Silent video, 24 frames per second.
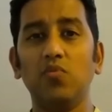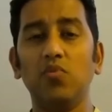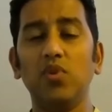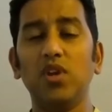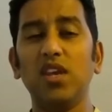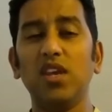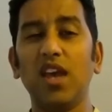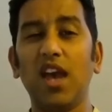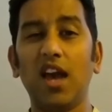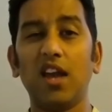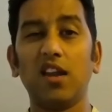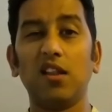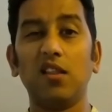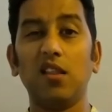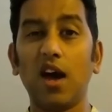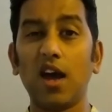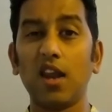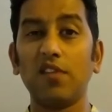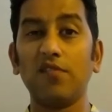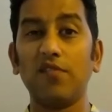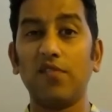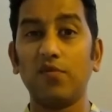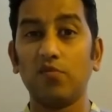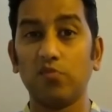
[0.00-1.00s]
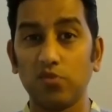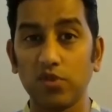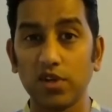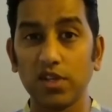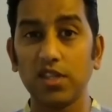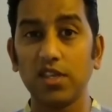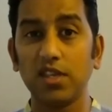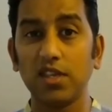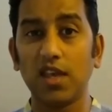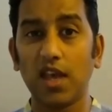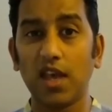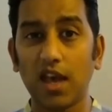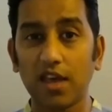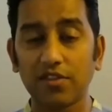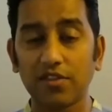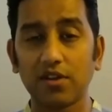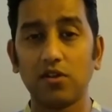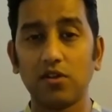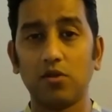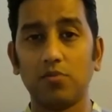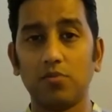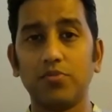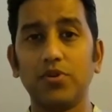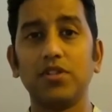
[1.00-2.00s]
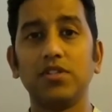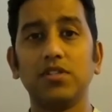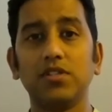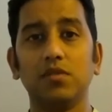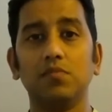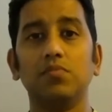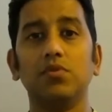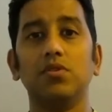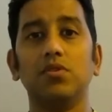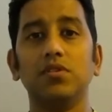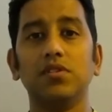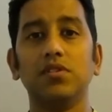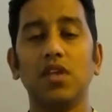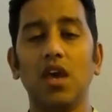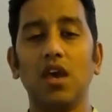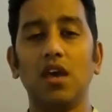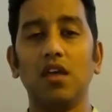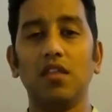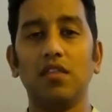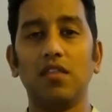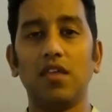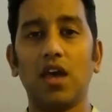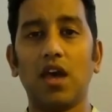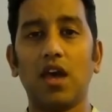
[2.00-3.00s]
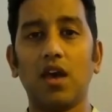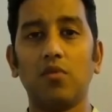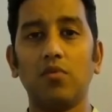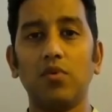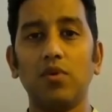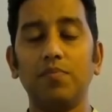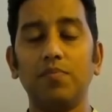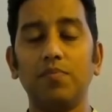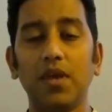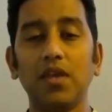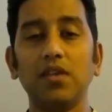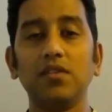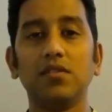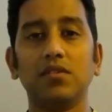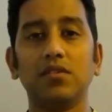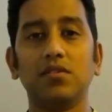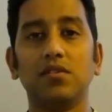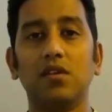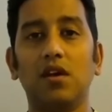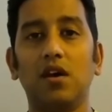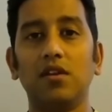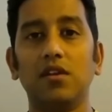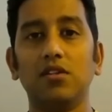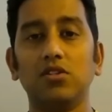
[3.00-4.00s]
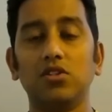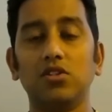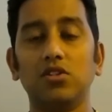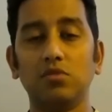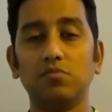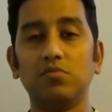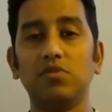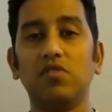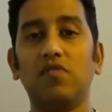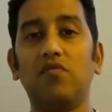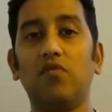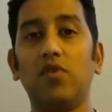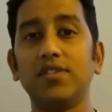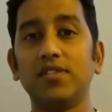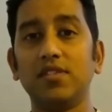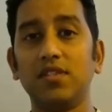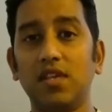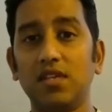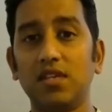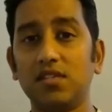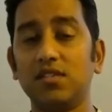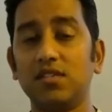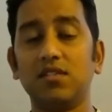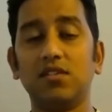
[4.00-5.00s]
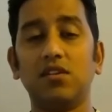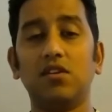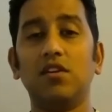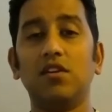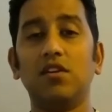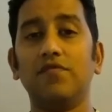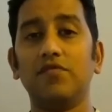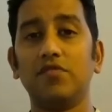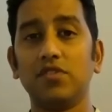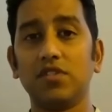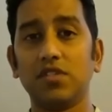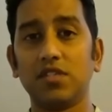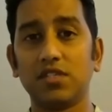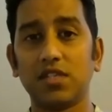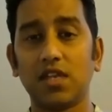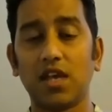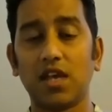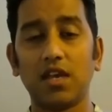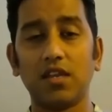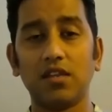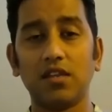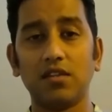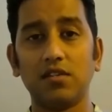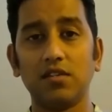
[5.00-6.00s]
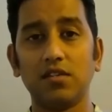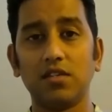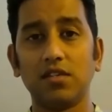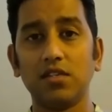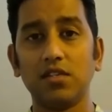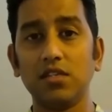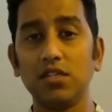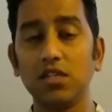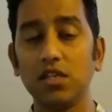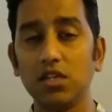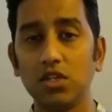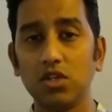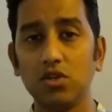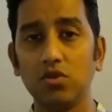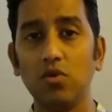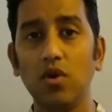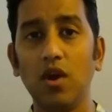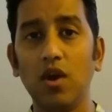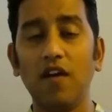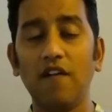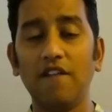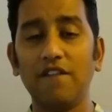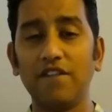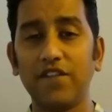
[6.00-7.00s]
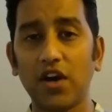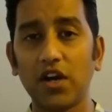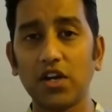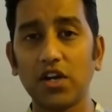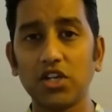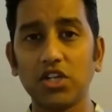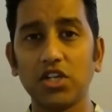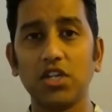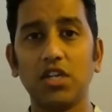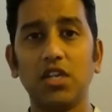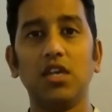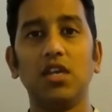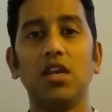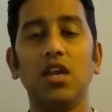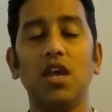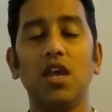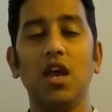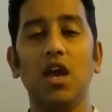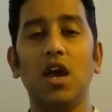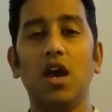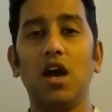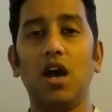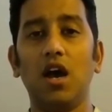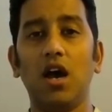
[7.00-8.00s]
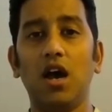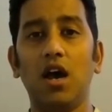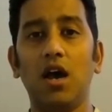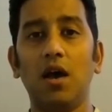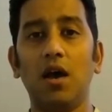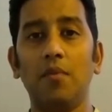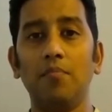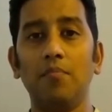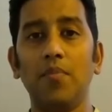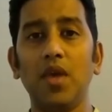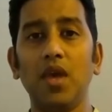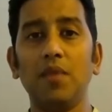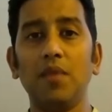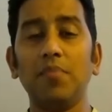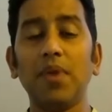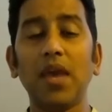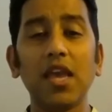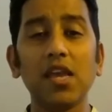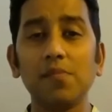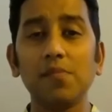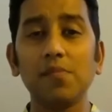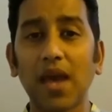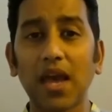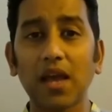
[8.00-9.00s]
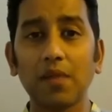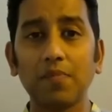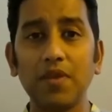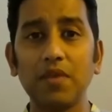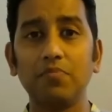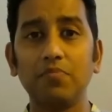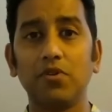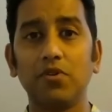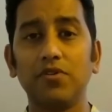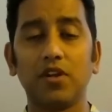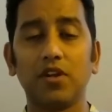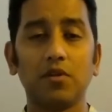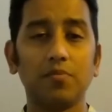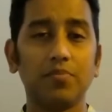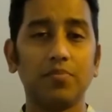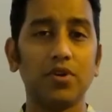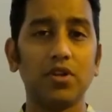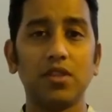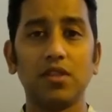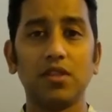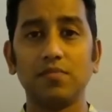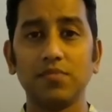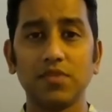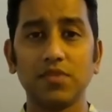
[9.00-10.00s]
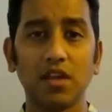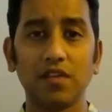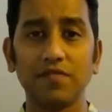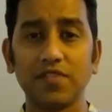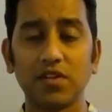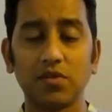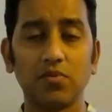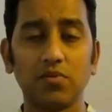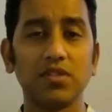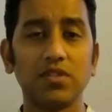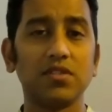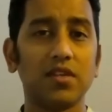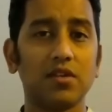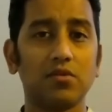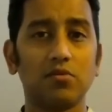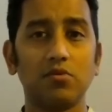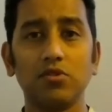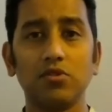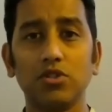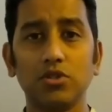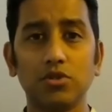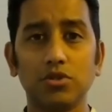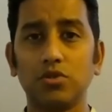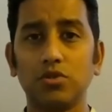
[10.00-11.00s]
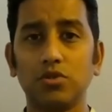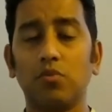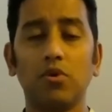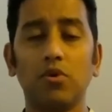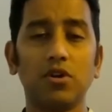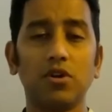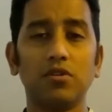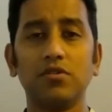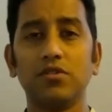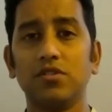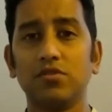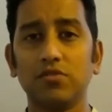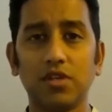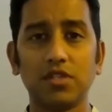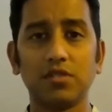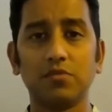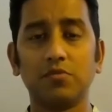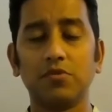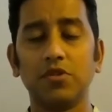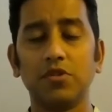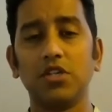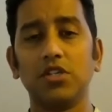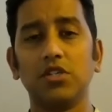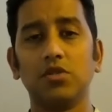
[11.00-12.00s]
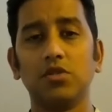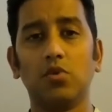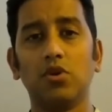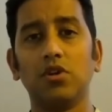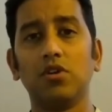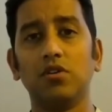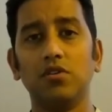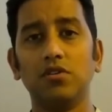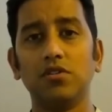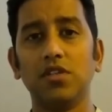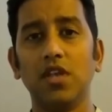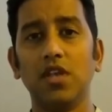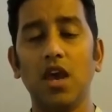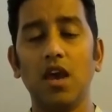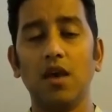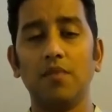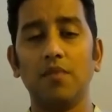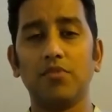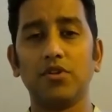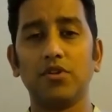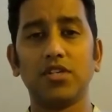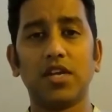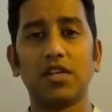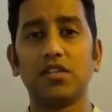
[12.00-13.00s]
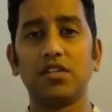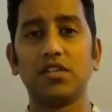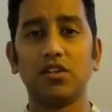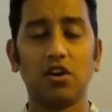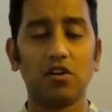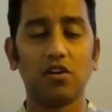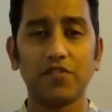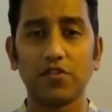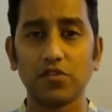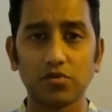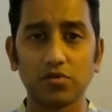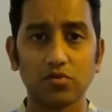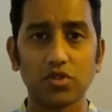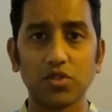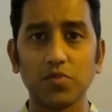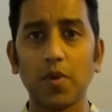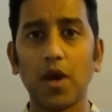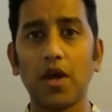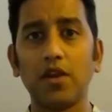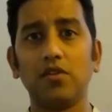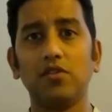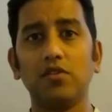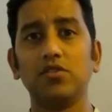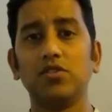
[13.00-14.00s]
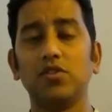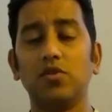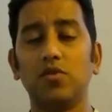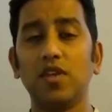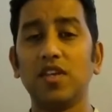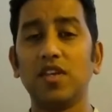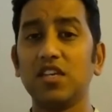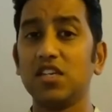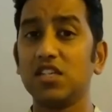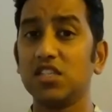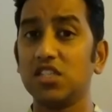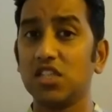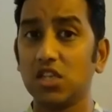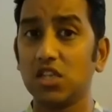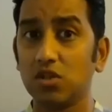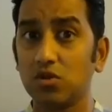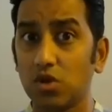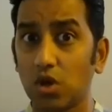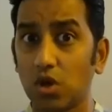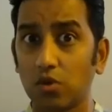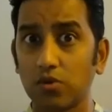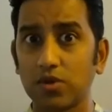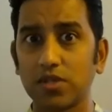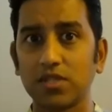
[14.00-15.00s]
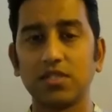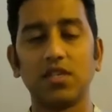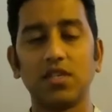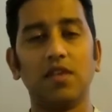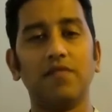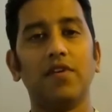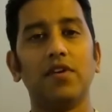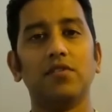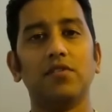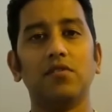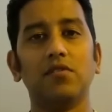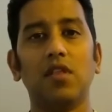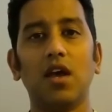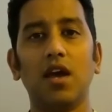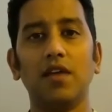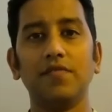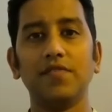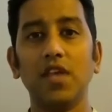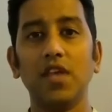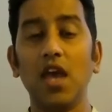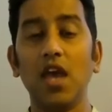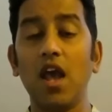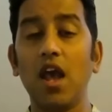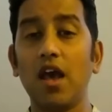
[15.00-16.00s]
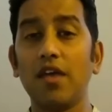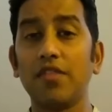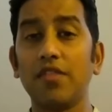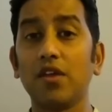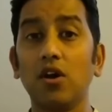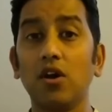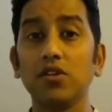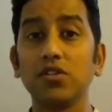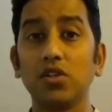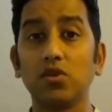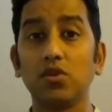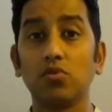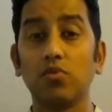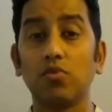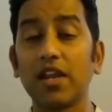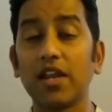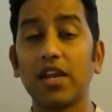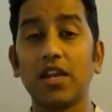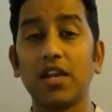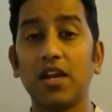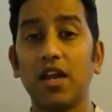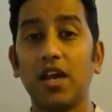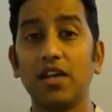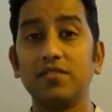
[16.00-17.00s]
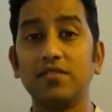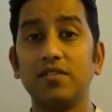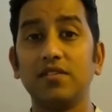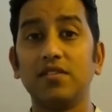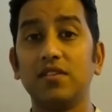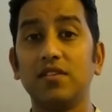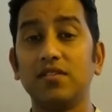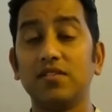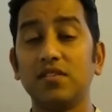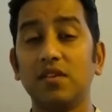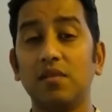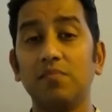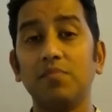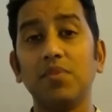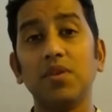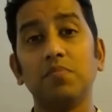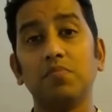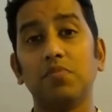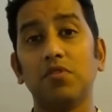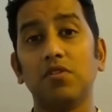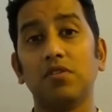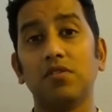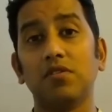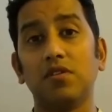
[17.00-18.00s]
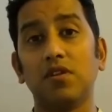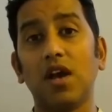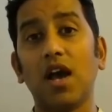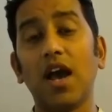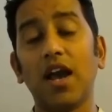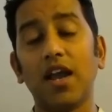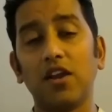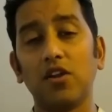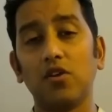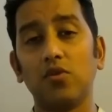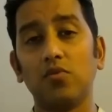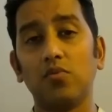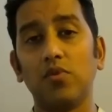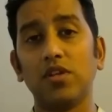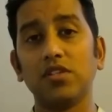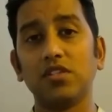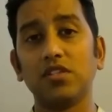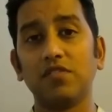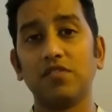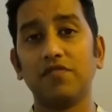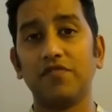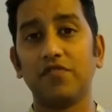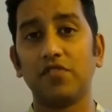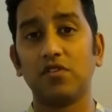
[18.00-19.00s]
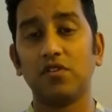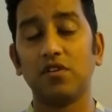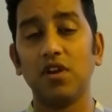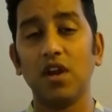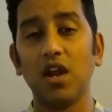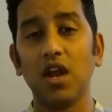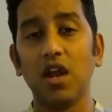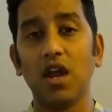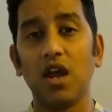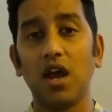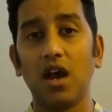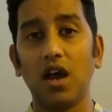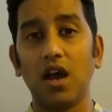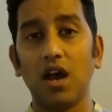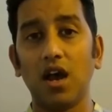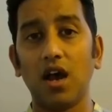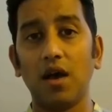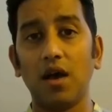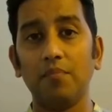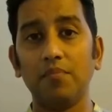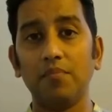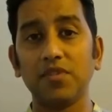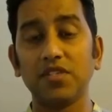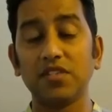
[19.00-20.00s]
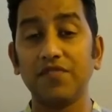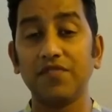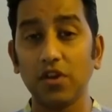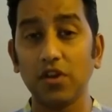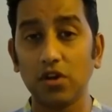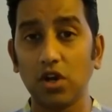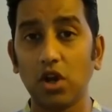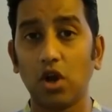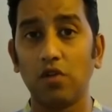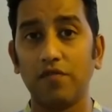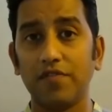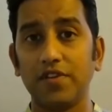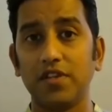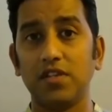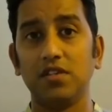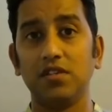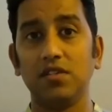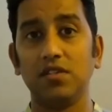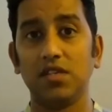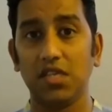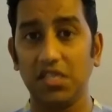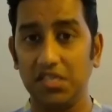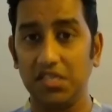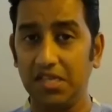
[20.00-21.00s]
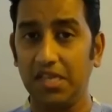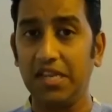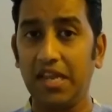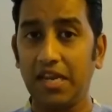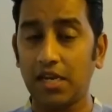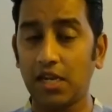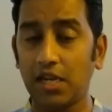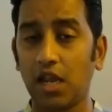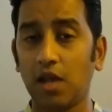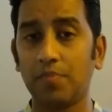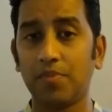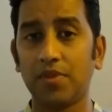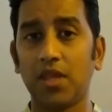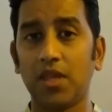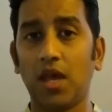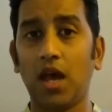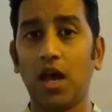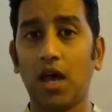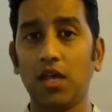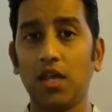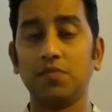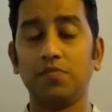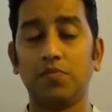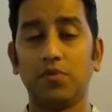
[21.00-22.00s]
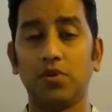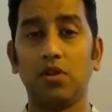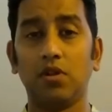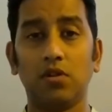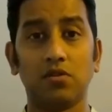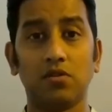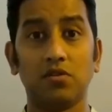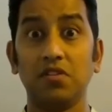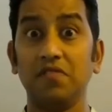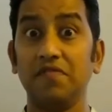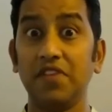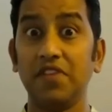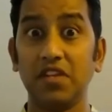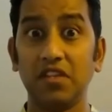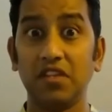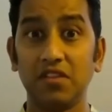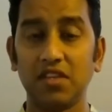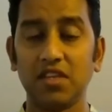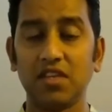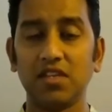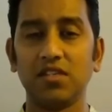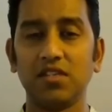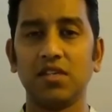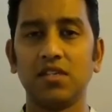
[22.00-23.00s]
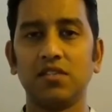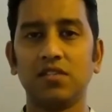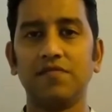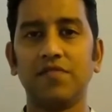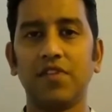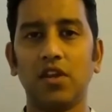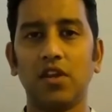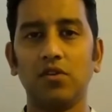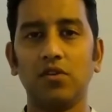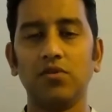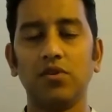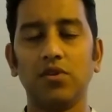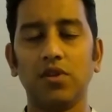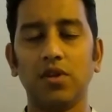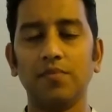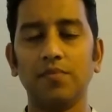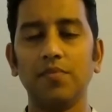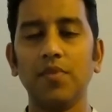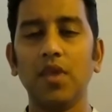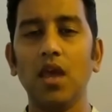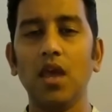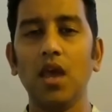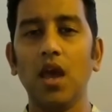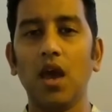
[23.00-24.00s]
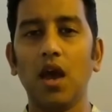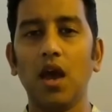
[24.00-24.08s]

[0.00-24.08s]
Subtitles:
And we had a lot of really ethical principles that we base this on in terms of what's necessary for society to continue functioning, paying back people that are putting themselves at risk, like grocery store workers and transportation workers, protecting our first responders so they can continue going to save other lives, and then also recognizing that some people are at higher risk for severe COVID disease, like ending up in the hospital or even in the intensive care unit.